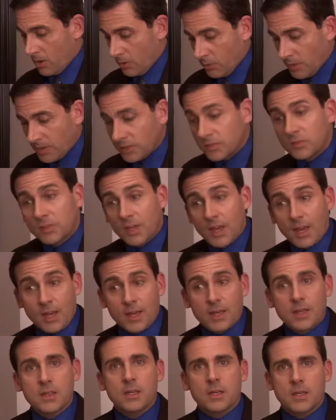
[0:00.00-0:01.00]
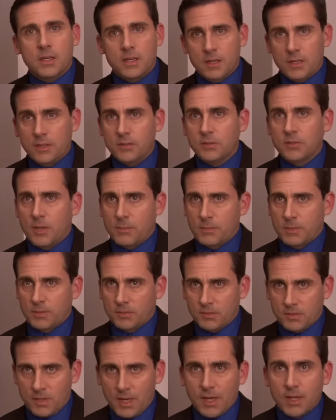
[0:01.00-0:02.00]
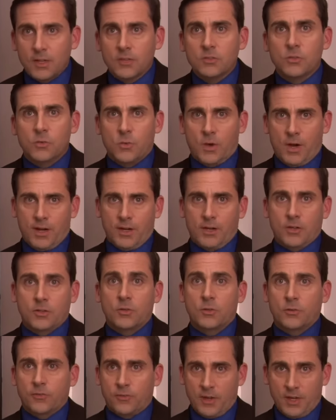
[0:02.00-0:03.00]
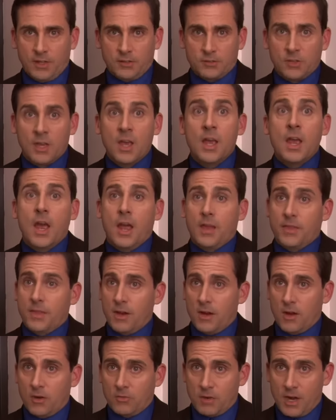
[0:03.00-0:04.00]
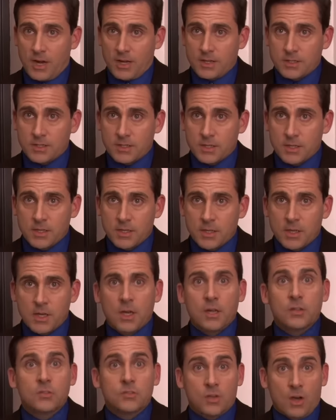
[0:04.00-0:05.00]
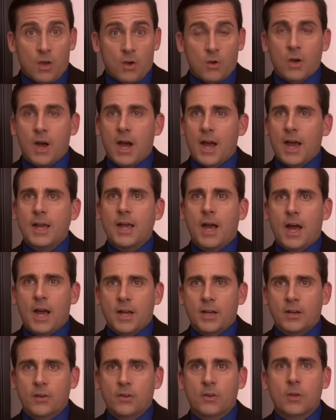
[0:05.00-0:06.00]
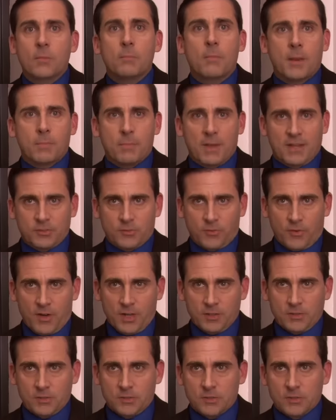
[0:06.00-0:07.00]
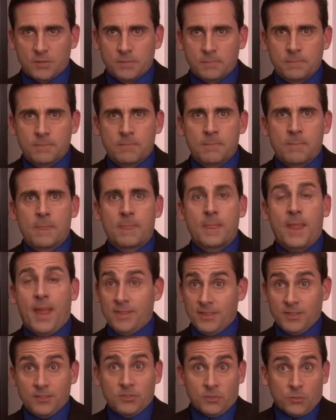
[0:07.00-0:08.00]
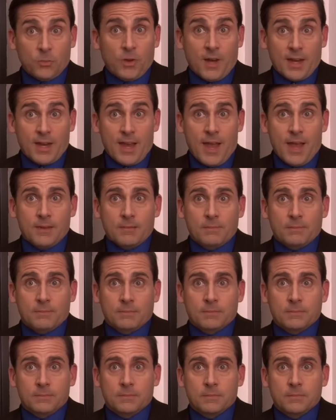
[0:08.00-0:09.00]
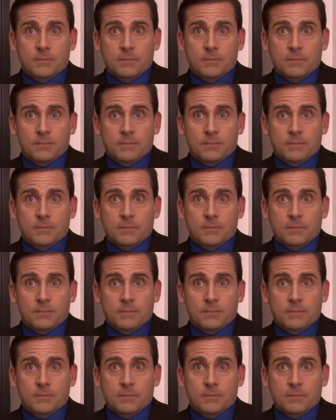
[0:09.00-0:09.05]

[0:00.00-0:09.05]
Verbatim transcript: They always say that it is a mistake to hire your friends, and they are right. So I hired my best friends, and this is what I get?